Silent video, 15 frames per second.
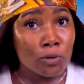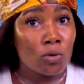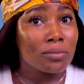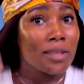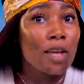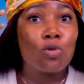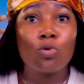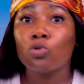
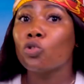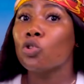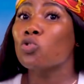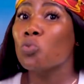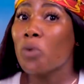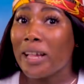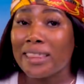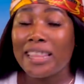Sometimes you go
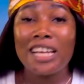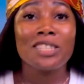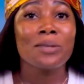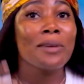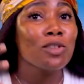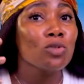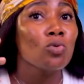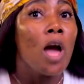just do
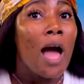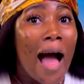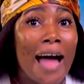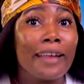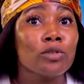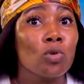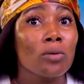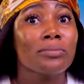attachments,
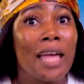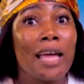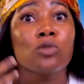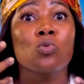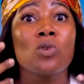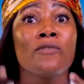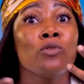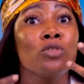and
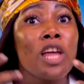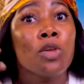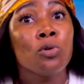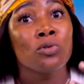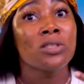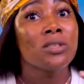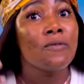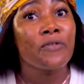sometimes we even they
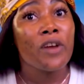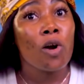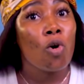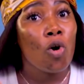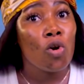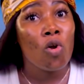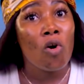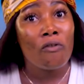use different
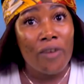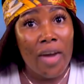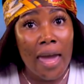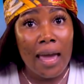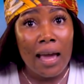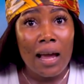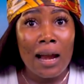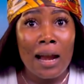color of hair.